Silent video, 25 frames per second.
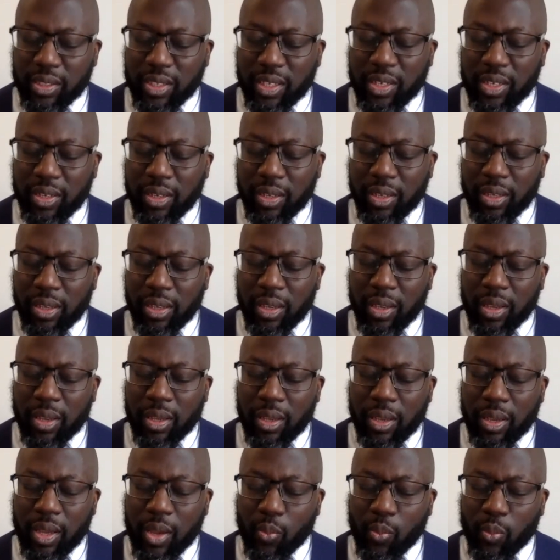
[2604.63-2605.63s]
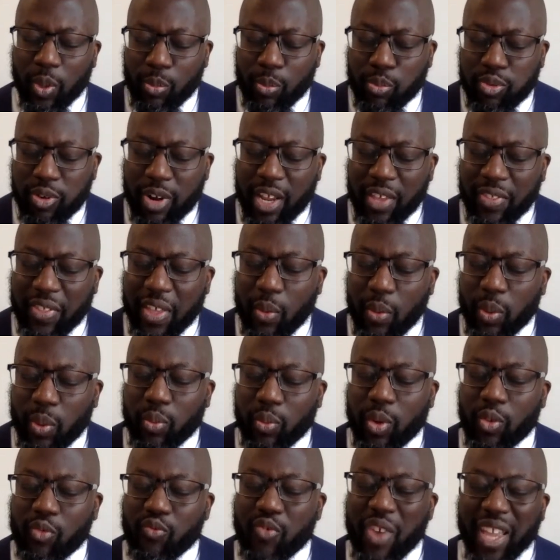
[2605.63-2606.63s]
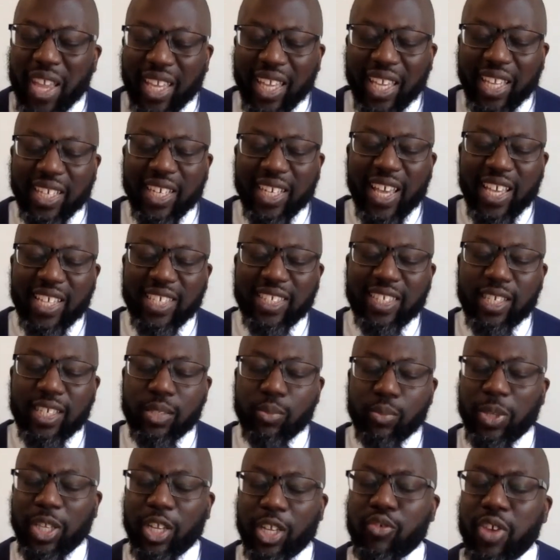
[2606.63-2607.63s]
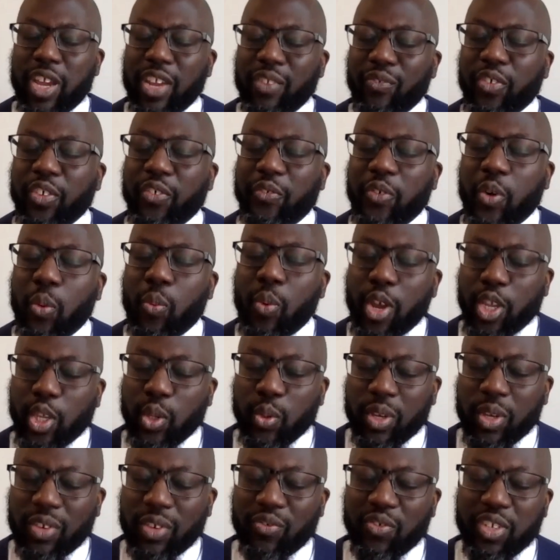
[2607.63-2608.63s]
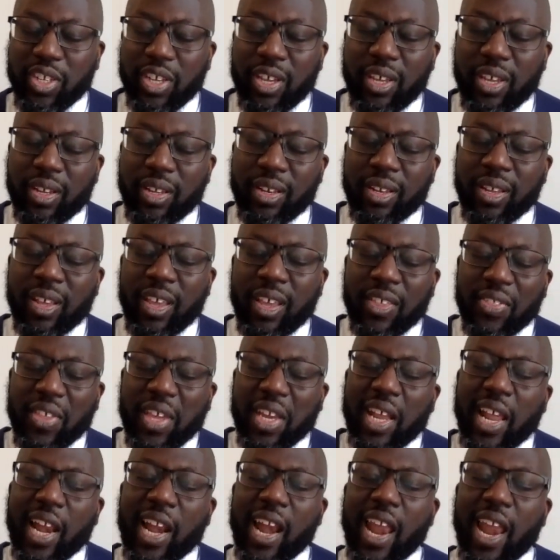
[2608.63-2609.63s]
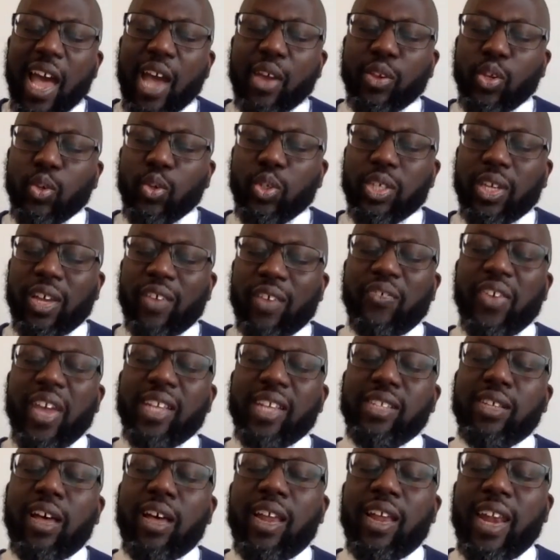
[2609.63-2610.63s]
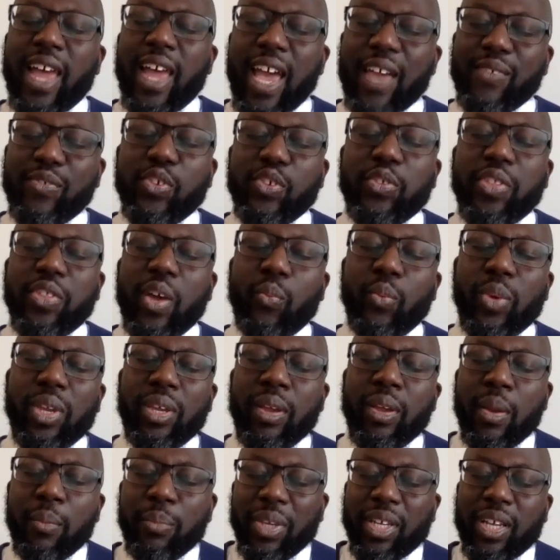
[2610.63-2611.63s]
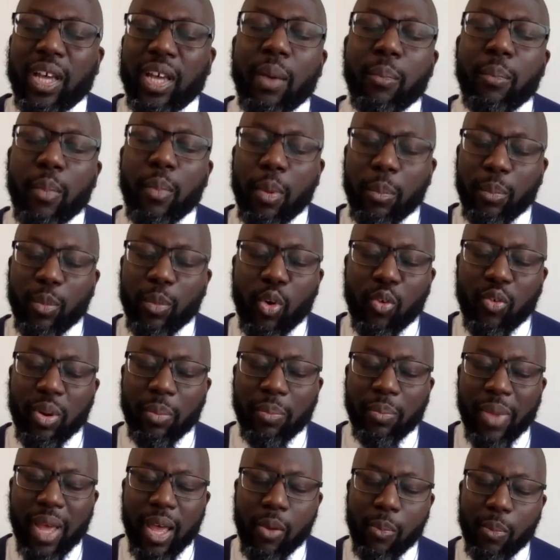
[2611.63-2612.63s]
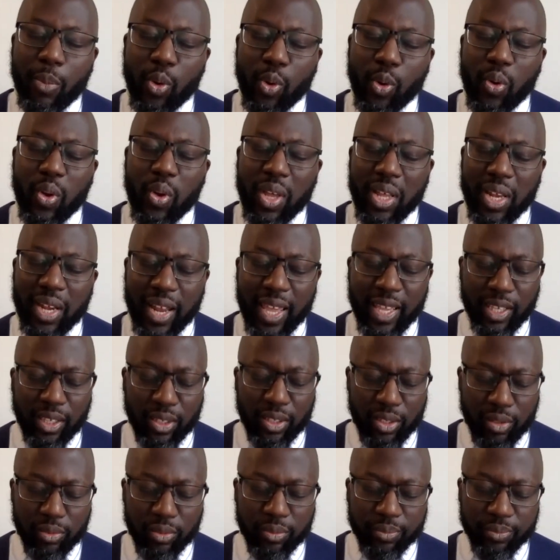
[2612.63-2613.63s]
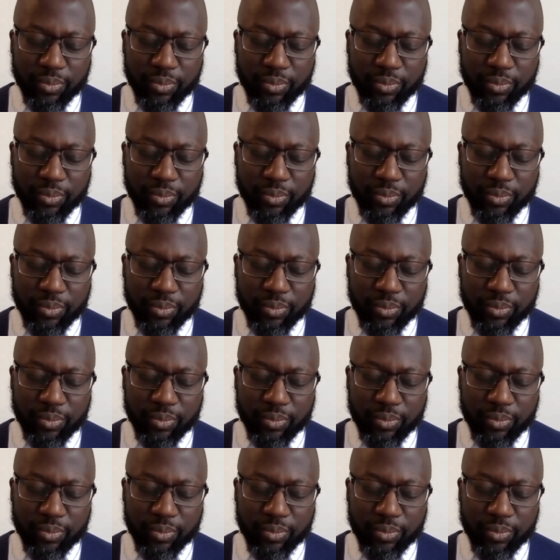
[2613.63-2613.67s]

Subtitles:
And we pray that we will recognize this, be grateful for what you have done, and then allow you to affect our lives so that we become more and more like you.